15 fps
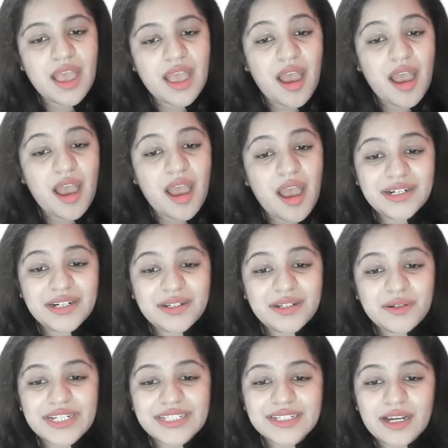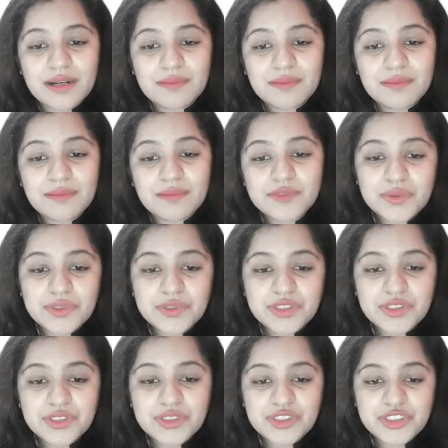But when it comes to
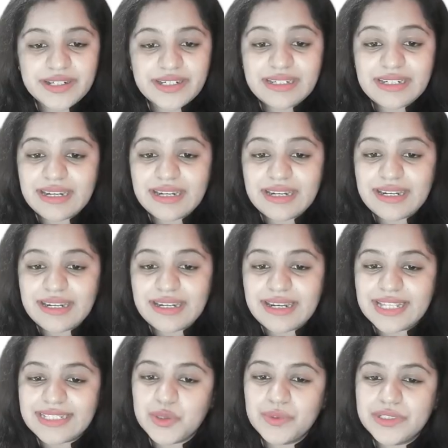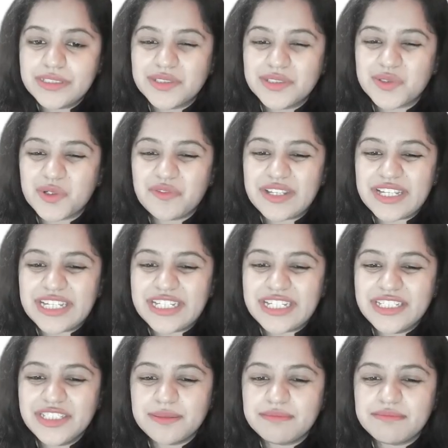children less than 2 years of age,
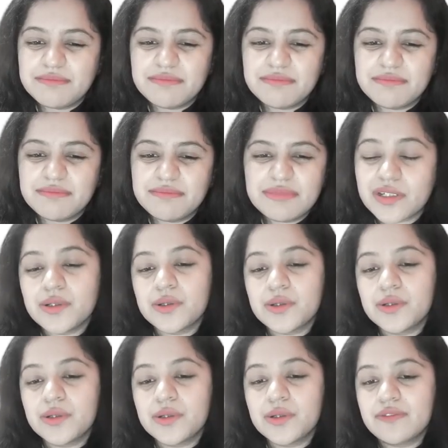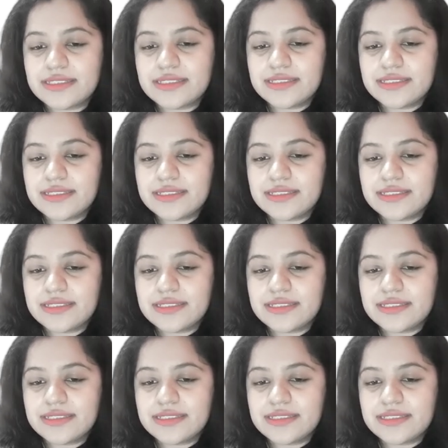it's not a good vaccine.